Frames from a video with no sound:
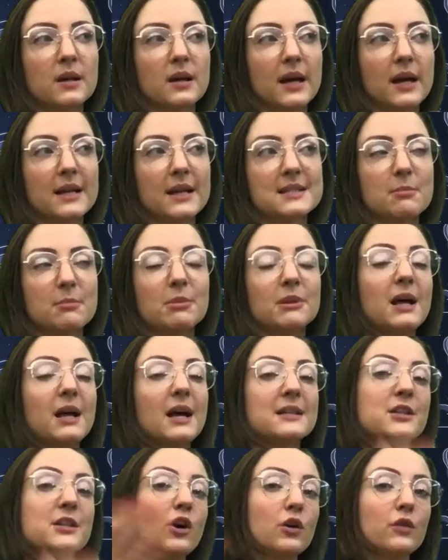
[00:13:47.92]
guess, the
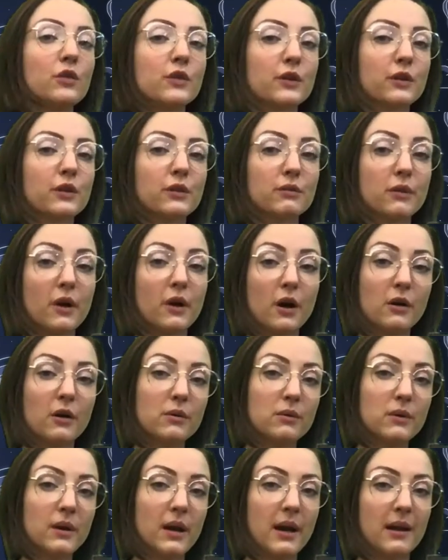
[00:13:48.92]
plot to
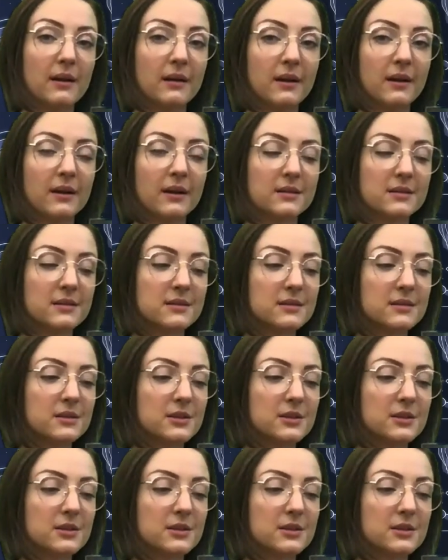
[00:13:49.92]
overthrow and